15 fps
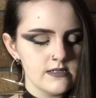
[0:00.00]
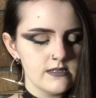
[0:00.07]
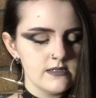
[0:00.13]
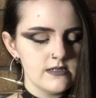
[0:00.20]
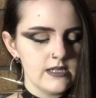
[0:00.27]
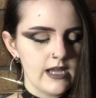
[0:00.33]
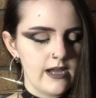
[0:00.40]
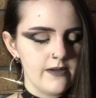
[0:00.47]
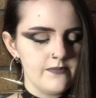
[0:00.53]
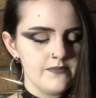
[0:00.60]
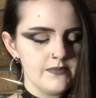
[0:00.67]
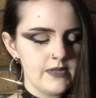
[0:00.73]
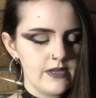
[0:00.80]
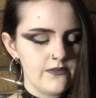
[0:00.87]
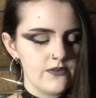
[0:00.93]
yeah,
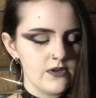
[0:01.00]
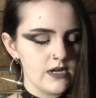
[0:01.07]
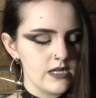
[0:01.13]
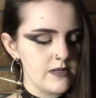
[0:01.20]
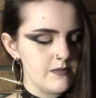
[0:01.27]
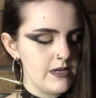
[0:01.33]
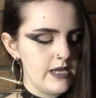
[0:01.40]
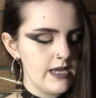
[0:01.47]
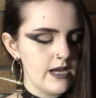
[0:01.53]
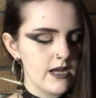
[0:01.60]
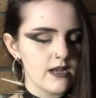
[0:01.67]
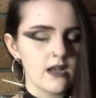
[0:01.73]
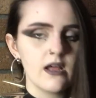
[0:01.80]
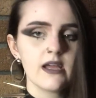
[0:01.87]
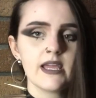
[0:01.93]
if you're gonna be
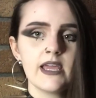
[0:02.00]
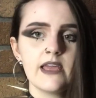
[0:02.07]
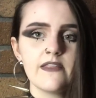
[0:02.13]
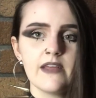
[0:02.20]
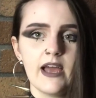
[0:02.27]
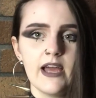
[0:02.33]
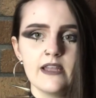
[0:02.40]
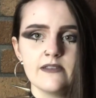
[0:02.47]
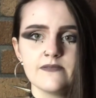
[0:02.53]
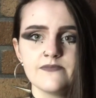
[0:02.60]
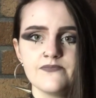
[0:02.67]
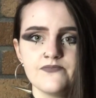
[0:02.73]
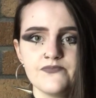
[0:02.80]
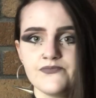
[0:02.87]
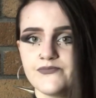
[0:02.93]
unlucky, then
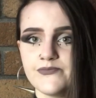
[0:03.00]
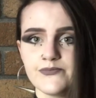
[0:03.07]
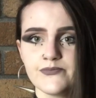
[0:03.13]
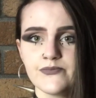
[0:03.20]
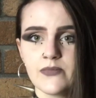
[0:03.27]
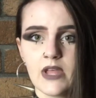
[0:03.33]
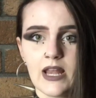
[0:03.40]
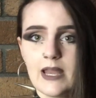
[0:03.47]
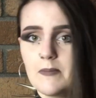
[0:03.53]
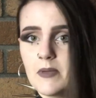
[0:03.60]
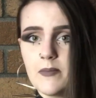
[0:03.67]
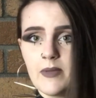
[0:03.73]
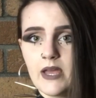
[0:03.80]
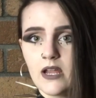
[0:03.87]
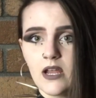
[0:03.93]
let me
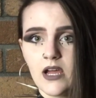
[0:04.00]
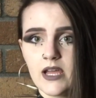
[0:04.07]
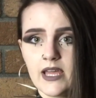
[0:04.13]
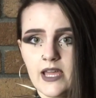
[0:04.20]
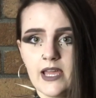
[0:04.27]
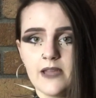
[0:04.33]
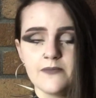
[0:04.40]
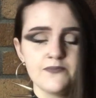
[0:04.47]
be unlucky.